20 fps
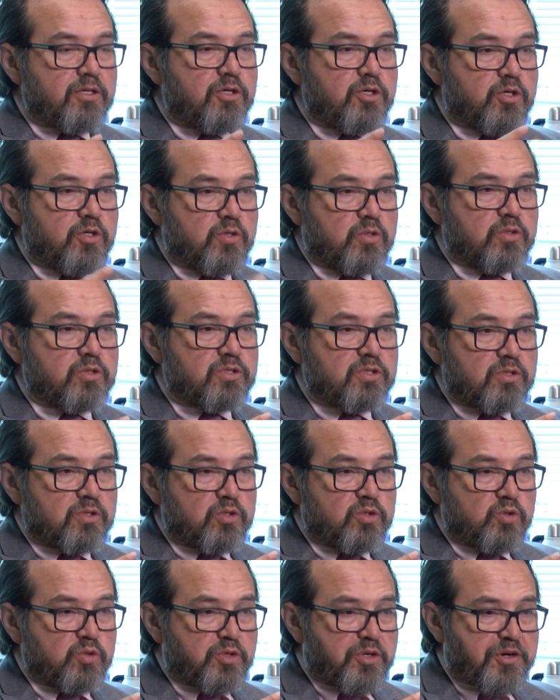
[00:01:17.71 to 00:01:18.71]
used
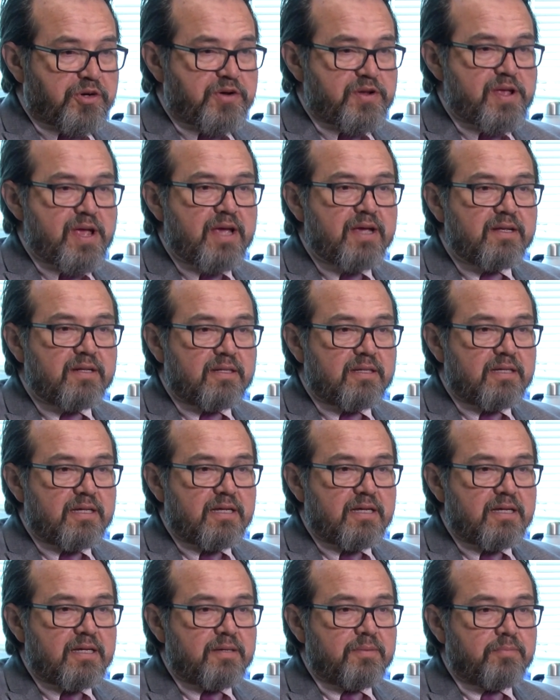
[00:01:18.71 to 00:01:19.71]
to create
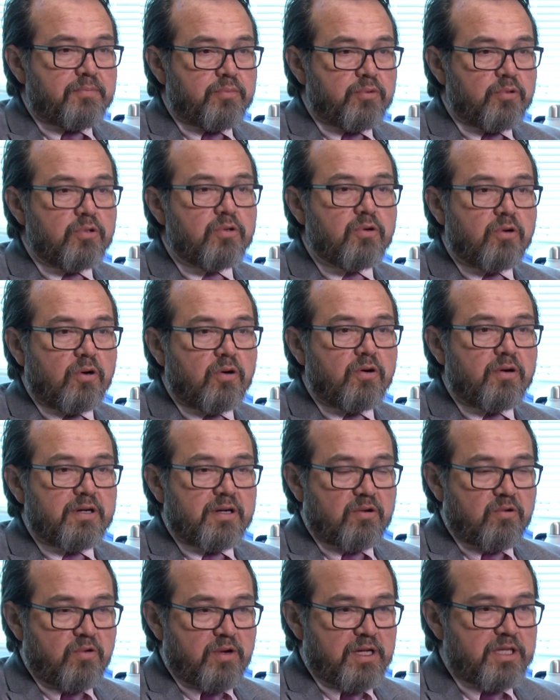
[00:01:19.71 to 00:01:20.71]
the pool cohort
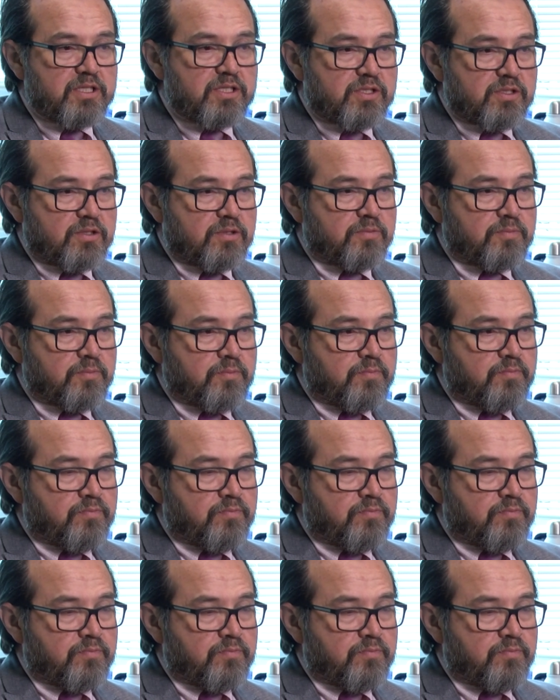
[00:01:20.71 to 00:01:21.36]
equation